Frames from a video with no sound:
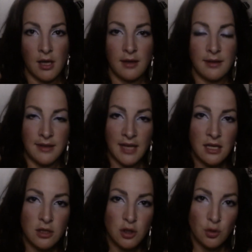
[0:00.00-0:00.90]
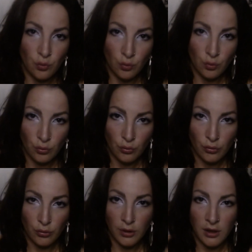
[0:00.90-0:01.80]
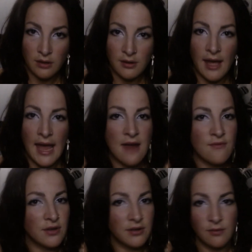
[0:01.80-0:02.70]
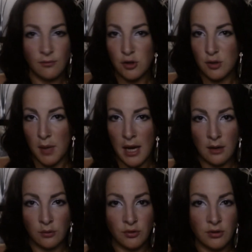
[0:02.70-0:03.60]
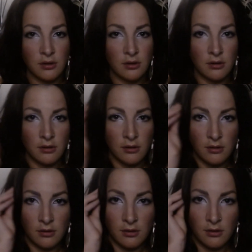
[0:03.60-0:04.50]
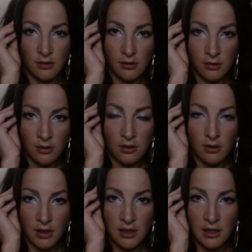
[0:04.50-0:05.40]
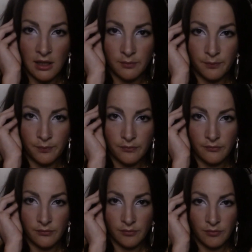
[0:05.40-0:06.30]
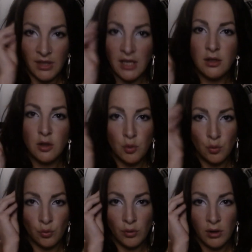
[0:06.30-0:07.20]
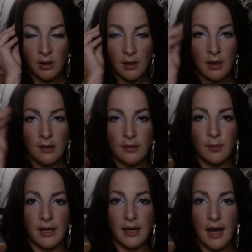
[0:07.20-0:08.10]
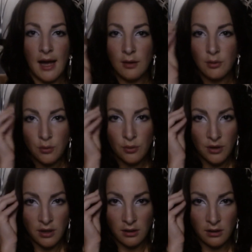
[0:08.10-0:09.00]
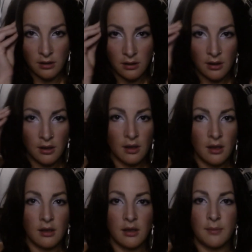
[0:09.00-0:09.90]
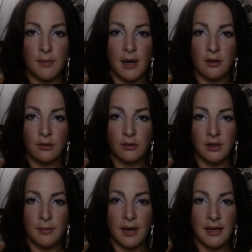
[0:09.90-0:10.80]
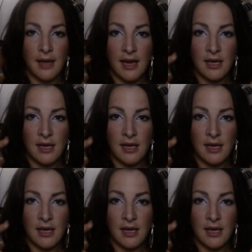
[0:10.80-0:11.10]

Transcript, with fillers: They knew that everything was about here. They knew that by how you think, that by, that by